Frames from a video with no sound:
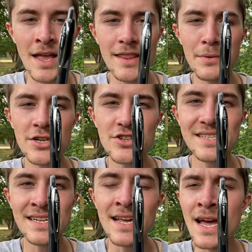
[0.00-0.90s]
And then we could
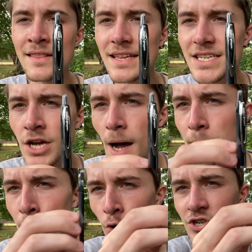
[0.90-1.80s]
just see the
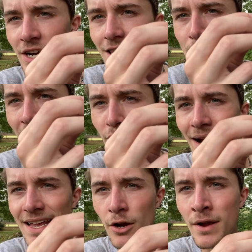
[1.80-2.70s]
top portion of the pen
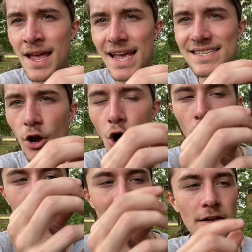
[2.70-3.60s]
right here is
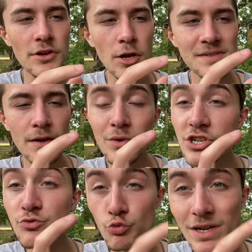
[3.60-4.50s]
all clear, you know what I'm saying?
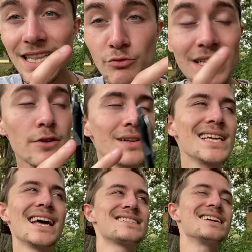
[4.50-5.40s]
Which is really, really,
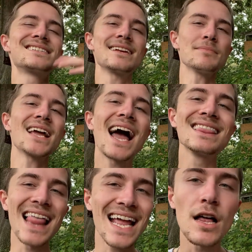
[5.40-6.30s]
really nice, and it's something I
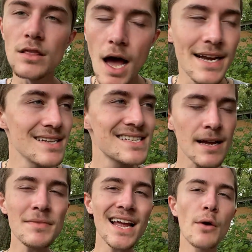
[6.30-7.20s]
like a lot, and it's
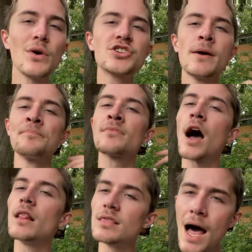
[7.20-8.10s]
something I wish
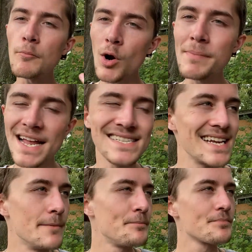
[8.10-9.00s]
a lot more pens did.